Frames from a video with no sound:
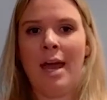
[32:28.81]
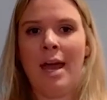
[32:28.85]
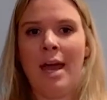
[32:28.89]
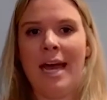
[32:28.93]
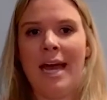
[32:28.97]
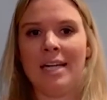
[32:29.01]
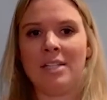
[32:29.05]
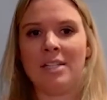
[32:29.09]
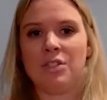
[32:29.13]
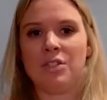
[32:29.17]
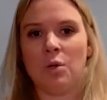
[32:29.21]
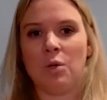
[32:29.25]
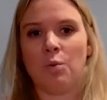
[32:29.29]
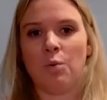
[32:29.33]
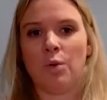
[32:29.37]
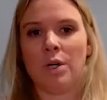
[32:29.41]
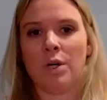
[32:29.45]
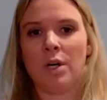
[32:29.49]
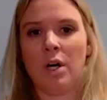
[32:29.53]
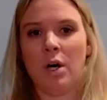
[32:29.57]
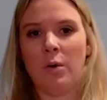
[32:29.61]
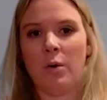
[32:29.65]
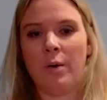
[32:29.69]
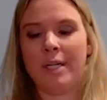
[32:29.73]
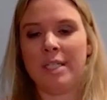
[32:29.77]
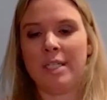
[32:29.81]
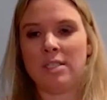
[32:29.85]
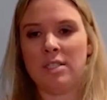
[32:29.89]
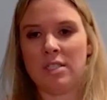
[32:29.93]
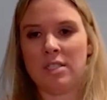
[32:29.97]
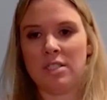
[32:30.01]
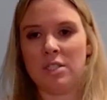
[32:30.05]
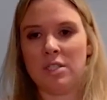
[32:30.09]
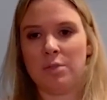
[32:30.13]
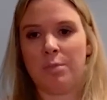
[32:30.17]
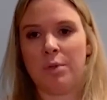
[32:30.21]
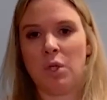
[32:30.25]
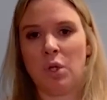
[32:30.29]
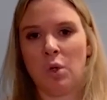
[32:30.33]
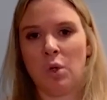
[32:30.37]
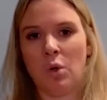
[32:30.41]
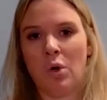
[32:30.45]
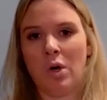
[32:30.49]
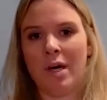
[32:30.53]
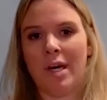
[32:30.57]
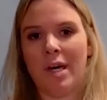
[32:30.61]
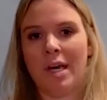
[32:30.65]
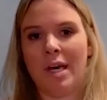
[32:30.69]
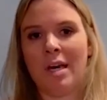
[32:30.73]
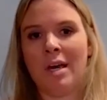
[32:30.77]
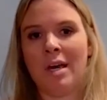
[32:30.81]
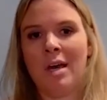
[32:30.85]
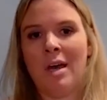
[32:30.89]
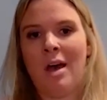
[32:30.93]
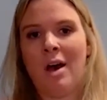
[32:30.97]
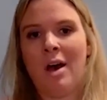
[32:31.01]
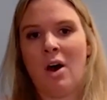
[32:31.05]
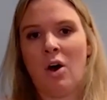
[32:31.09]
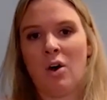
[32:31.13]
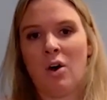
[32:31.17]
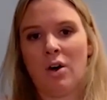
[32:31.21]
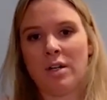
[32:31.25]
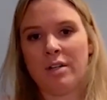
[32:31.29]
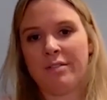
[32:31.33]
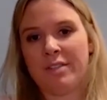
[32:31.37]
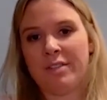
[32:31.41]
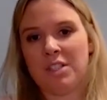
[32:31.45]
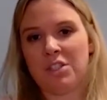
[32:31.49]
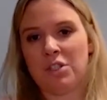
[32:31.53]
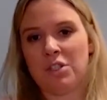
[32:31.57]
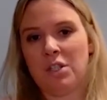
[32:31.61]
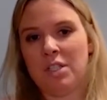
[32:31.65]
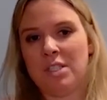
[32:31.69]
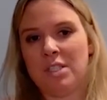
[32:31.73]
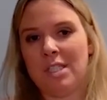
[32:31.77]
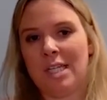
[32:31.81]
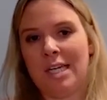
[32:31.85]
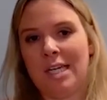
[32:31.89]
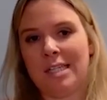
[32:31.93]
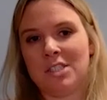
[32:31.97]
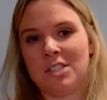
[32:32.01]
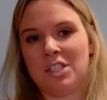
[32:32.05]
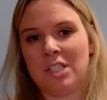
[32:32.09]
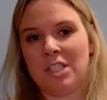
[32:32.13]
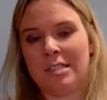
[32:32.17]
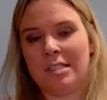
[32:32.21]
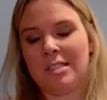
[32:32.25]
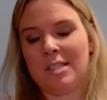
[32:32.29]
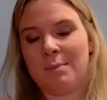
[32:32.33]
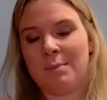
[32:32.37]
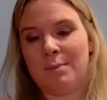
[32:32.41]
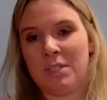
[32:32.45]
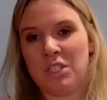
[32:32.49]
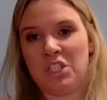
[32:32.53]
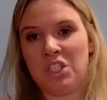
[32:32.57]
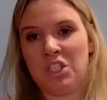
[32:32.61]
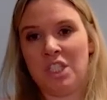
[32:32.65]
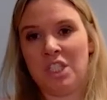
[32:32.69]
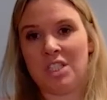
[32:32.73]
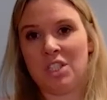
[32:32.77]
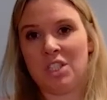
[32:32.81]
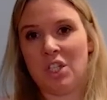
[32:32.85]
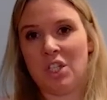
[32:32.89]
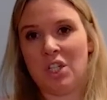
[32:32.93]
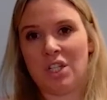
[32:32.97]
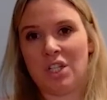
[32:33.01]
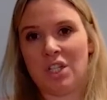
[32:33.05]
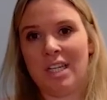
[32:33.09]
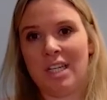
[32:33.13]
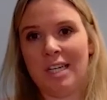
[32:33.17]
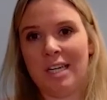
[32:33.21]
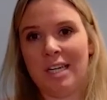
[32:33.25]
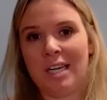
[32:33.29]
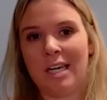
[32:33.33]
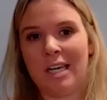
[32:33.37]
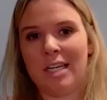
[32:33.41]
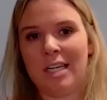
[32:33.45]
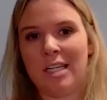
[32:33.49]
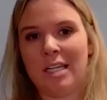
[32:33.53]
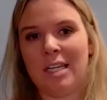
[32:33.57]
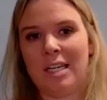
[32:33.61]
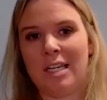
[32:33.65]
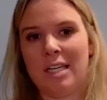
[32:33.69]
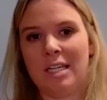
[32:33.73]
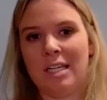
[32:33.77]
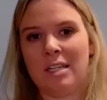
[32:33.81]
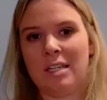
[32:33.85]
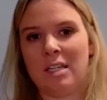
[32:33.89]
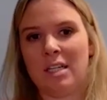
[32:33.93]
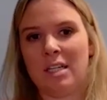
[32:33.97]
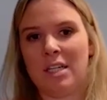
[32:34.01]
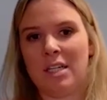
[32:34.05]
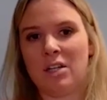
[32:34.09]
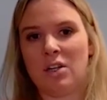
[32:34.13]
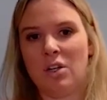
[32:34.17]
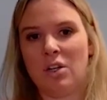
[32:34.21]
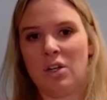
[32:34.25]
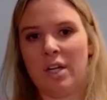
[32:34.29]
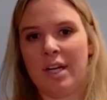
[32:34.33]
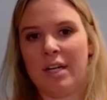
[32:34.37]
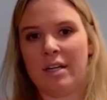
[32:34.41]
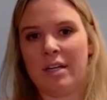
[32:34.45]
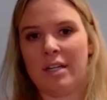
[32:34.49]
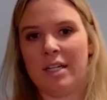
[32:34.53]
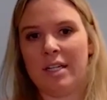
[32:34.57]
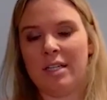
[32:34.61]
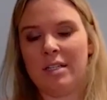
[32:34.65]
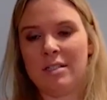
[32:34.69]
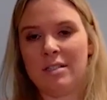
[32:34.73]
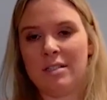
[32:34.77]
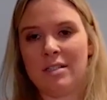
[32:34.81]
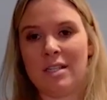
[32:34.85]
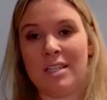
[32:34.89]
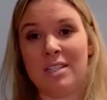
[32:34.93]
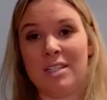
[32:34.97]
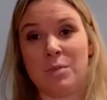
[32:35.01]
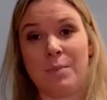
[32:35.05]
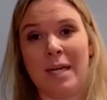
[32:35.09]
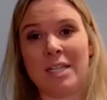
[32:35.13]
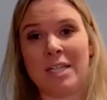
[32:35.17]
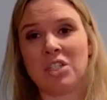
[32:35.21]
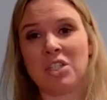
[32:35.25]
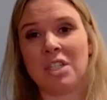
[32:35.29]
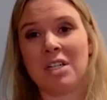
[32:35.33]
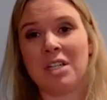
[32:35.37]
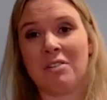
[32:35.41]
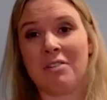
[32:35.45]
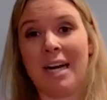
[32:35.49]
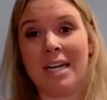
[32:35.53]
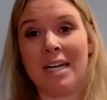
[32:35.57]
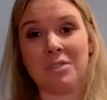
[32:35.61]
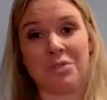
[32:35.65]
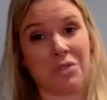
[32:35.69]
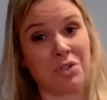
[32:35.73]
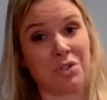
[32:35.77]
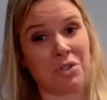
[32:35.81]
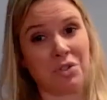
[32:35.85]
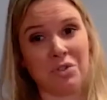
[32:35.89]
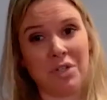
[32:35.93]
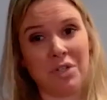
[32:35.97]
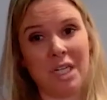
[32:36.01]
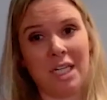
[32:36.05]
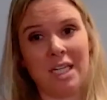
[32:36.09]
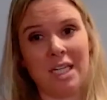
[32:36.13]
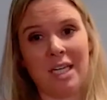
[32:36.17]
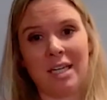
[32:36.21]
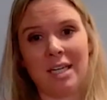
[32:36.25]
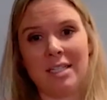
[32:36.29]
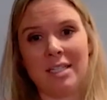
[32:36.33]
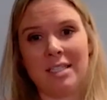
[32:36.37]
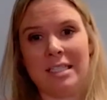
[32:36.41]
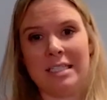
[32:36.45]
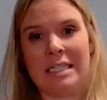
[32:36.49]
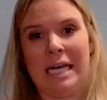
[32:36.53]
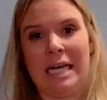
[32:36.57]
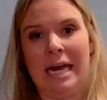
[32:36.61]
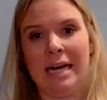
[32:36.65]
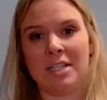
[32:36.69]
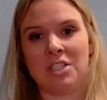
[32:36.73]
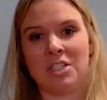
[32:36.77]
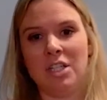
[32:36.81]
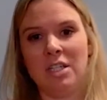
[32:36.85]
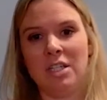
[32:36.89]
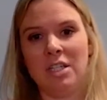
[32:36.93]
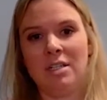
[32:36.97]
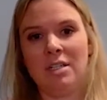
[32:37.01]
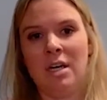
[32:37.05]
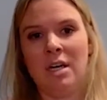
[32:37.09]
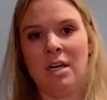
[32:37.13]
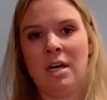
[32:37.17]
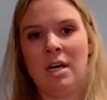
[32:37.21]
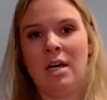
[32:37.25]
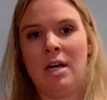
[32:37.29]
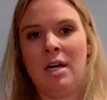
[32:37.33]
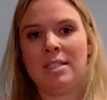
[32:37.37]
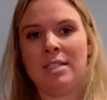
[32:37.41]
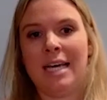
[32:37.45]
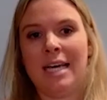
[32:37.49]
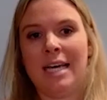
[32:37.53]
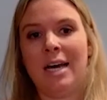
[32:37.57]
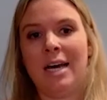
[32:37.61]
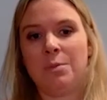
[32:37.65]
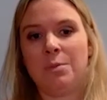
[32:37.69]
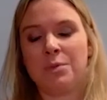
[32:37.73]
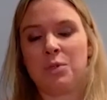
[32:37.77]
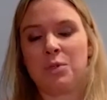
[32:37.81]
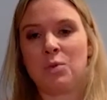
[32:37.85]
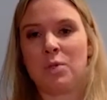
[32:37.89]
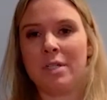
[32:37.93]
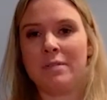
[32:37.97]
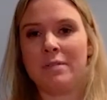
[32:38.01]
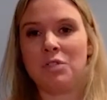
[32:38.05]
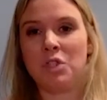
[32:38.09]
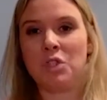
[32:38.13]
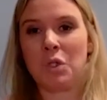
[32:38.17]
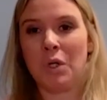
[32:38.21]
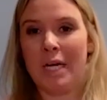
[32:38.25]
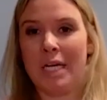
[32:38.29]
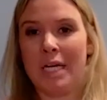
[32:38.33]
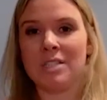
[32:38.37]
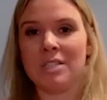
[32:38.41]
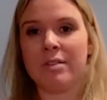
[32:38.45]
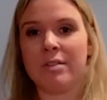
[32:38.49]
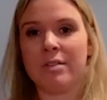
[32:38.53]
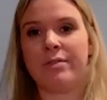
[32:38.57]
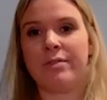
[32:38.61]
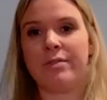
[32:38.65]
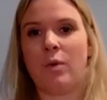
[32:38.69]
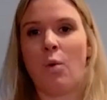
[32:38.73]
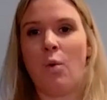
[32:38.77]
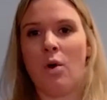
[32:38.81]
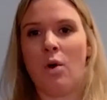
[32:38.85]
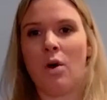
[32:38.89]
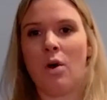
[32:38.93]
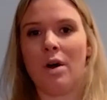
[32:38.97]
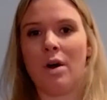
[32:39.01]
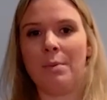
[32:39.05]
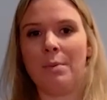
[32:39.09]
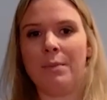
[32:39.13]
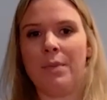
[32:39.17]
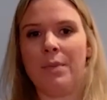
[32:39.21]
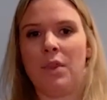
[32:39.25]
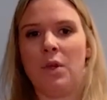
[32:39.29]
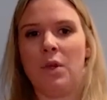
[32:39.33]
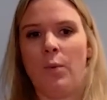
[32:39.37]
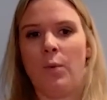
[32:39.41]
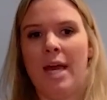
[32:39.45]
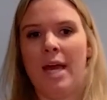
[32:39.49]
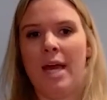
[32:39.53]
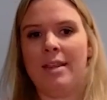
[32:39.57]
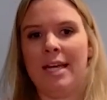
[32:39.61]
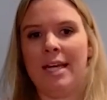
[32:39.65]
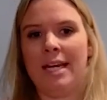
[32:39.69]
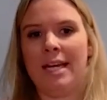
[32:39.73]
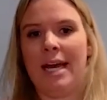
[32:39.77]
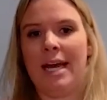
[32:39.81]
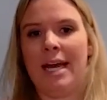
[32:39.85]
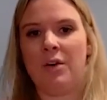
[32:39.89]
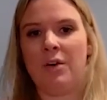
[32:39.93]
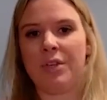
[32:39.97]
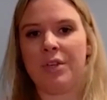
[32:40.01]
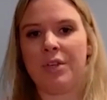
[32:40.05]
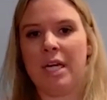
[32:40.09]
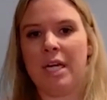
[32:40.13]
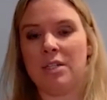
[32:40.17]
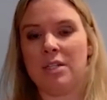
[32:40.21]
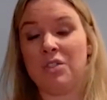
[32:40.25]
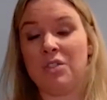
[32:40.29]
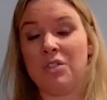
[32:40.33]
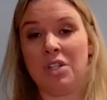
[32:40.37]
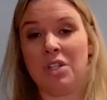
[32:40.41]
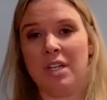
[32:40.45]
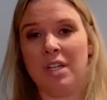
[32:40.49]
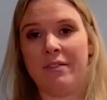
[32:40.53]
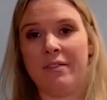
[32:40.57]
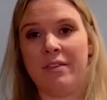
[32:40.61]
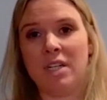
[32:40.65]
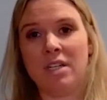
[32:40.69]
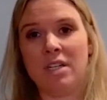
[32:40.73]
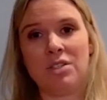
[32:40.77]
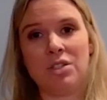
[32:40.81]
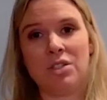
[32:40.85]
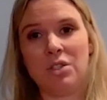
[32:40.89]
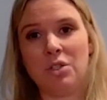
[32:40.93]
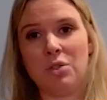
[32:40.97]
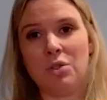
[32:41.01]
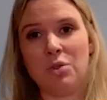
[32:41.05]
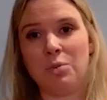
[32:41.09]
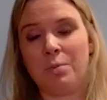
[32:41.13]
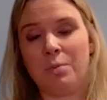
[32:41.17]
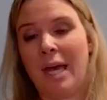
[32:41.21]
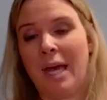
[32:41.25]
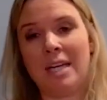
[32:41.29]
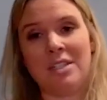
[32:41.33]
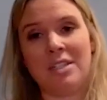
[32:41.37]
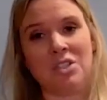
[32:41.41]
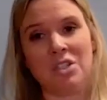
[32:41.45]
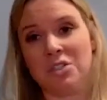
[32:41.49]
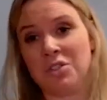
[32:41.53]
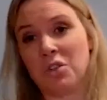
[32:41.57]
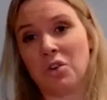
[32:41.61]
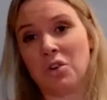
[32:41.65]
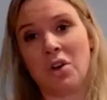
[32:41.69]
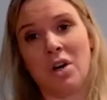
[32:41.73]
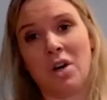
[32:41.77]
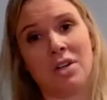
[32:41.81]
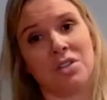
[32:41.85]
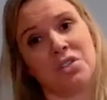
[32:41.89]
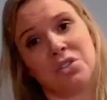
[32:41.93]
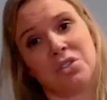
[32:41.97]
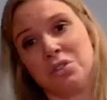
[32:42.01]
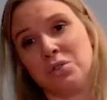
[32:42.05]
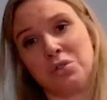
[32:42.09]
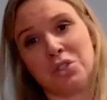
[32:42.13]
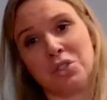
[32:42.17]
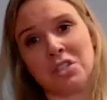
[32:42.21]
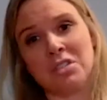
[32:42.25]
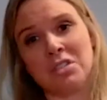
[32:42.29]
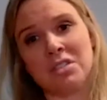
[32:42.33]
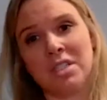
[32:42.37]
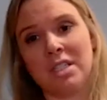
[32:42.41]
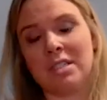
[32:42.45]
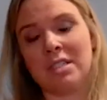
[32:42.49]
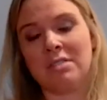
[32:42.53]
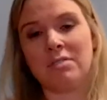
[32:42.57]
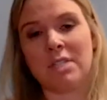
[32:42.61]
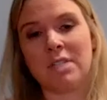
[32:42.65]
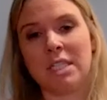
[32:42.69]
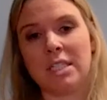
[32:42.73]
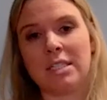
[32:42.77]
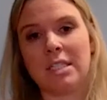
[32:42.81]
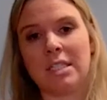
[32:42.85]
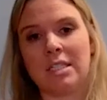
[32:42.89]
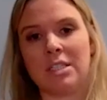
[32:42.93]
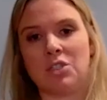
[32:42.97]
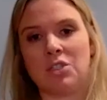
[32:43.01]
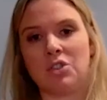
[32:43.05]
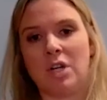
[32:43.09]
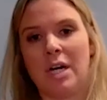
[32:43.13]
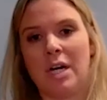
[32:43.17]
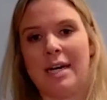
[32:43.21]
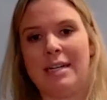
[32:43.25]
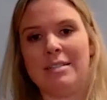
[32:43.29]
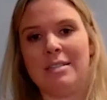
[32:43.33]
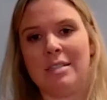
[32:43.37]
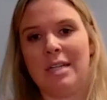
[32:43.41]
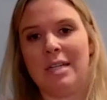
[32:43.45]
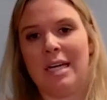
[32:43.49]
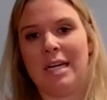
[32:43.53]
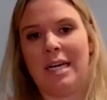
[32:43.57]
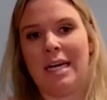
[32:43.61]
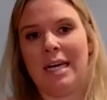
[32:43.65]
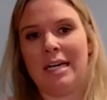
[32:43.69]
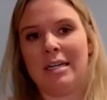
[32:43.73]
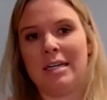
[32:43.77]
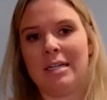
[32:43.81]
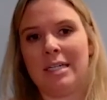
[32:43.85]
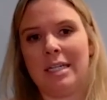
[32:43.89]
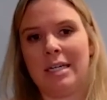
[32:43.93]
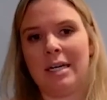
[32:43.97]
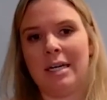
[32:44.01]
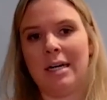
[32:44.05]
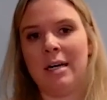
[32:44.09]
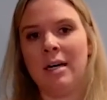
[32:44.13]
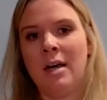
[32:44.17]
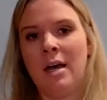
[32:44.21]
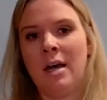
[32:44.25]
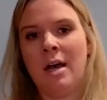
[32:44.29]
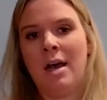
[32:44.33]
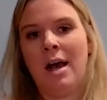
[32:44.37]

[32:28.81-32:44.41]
And so we're going to deploy artificial intelligence and machine learning in key clinical areas, especially around screening and detection, to help sort of transform the way that healthcare is delivered to patients across New Jersey and really the tri-state area.